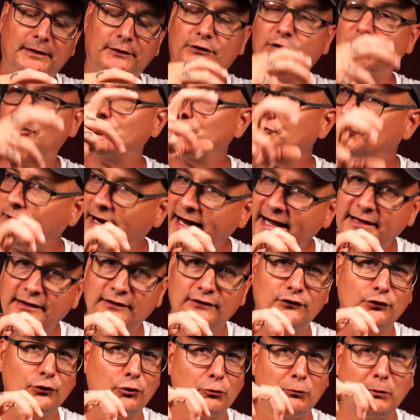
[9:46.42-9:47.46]
the
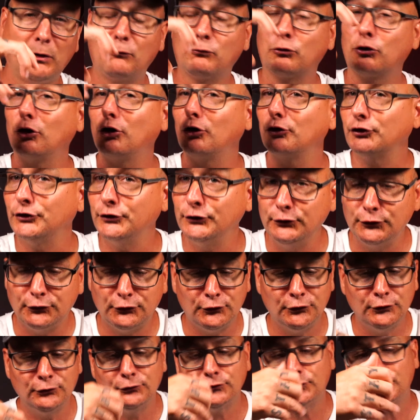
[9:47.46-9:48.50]
trends or what we're all used
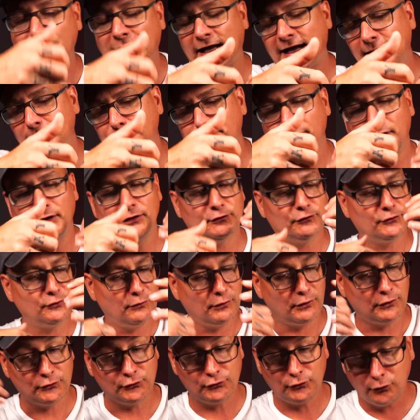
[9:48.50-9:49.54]
to, side buttons, so
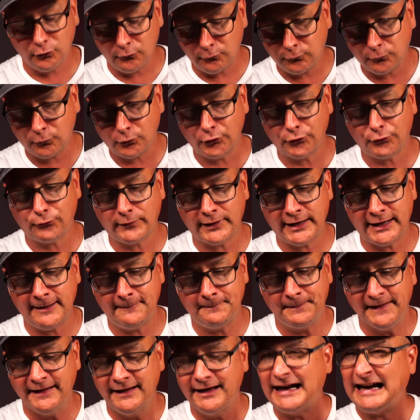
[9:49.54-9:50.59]
on and so forth,
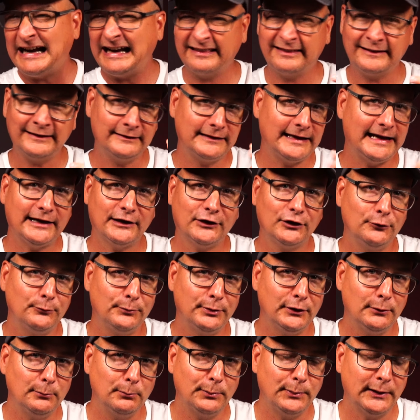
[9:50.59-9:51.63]
right? I think that could have
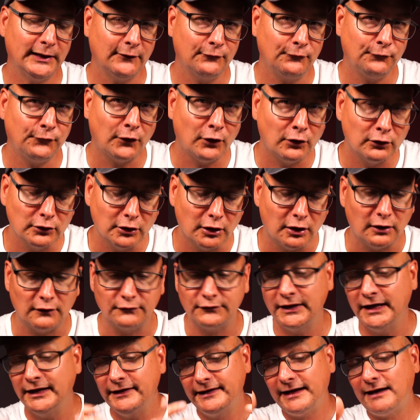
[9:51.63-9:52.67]
been a big fall off.
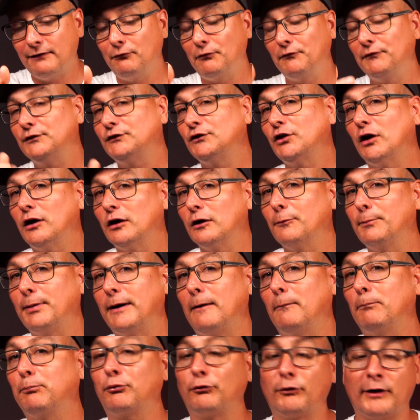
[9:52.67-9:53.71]
Now, when we talk
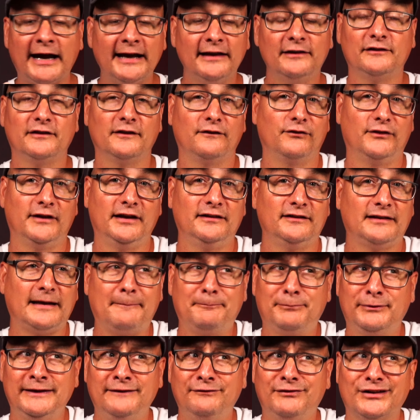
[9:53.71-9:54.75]
about price of this, I
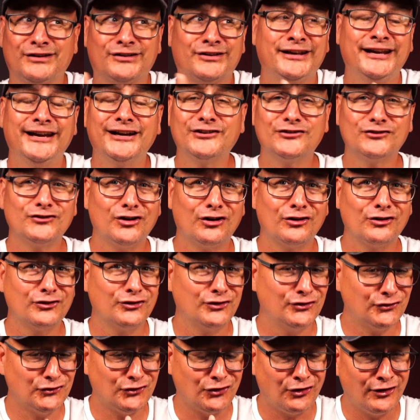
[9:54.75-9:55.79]
believe their Kickstarter you
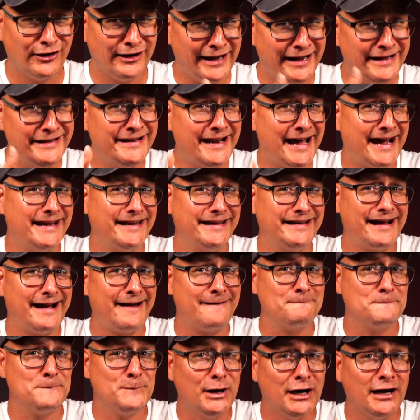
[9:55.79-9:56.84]
started at
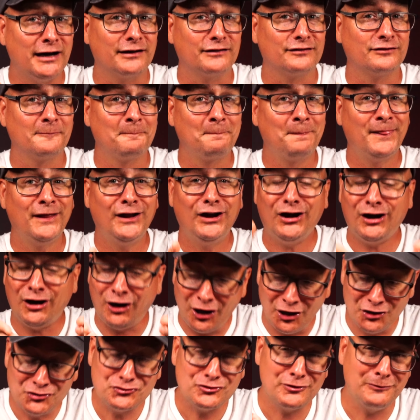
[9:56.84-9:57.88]
99 bucks a
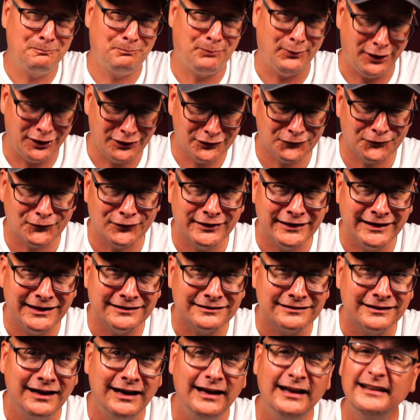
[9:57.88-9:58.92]
hundred bucks for
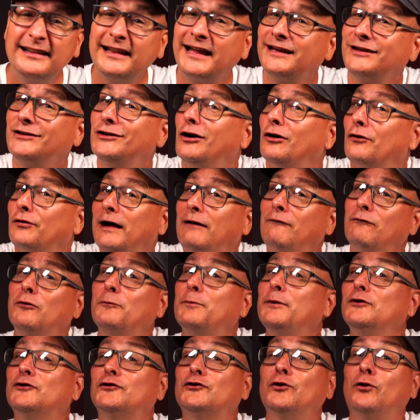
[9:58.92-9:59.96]
this? Like, yo, that would have
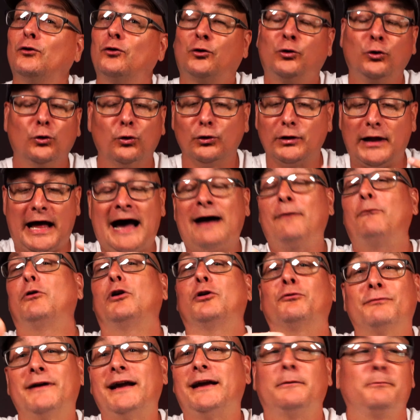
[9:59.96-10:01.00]
been so cool. I would
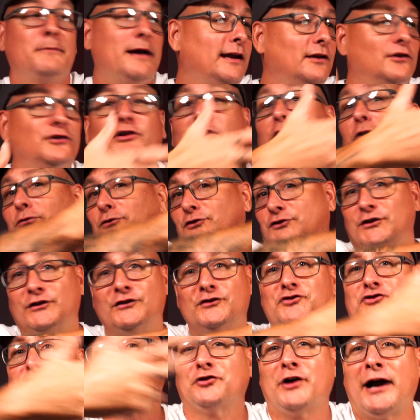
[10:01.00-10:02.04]
have recommended, yo,
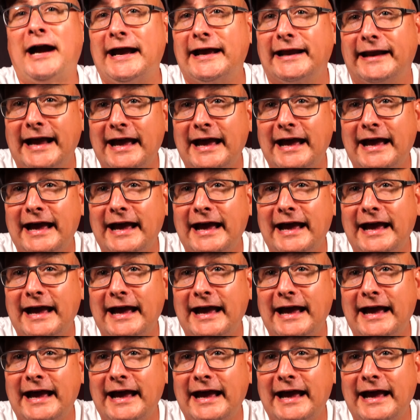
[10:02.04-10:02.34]
just try it